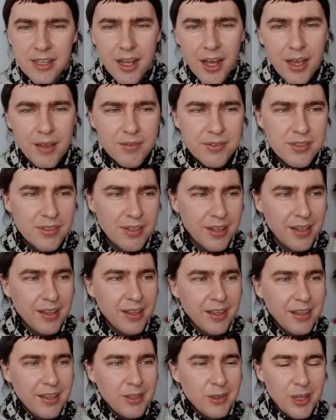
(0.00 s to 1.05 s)
lives,
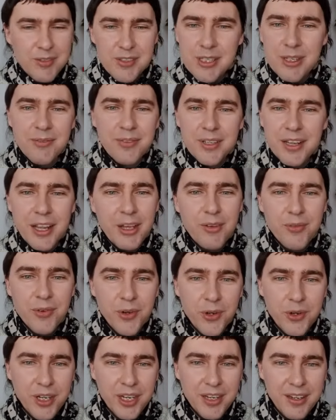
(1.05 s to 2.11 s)
you have something like
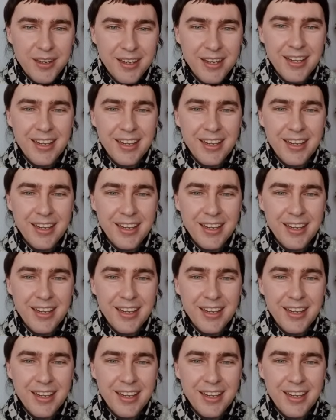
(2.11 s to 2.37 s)
30.